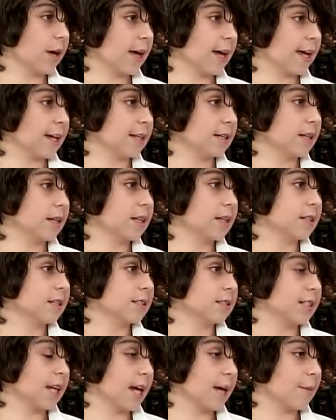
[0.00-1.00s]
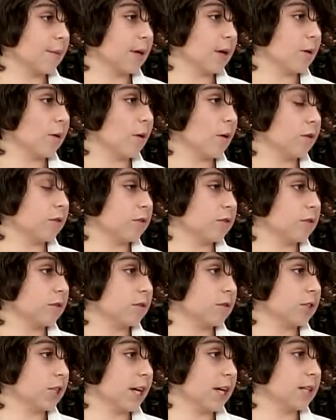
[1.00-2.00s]
and Sammy
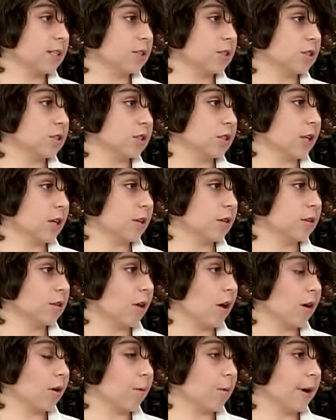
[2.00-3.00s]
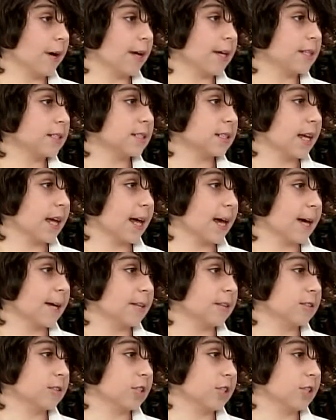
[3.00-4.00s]
changed in a lot of ways,
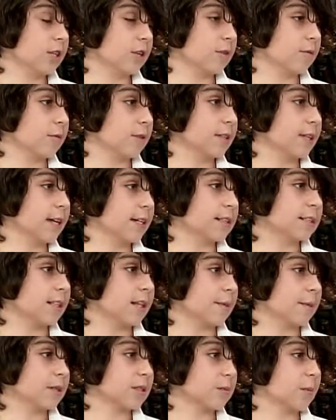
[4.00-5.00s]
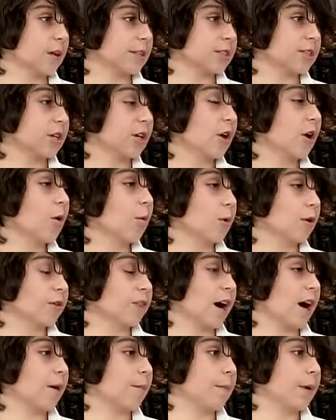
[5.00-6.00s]
and she couldn't relate to them as much
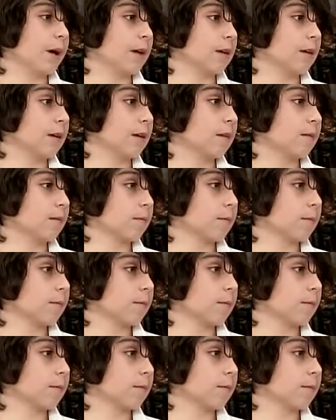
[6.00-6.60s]
without Becky.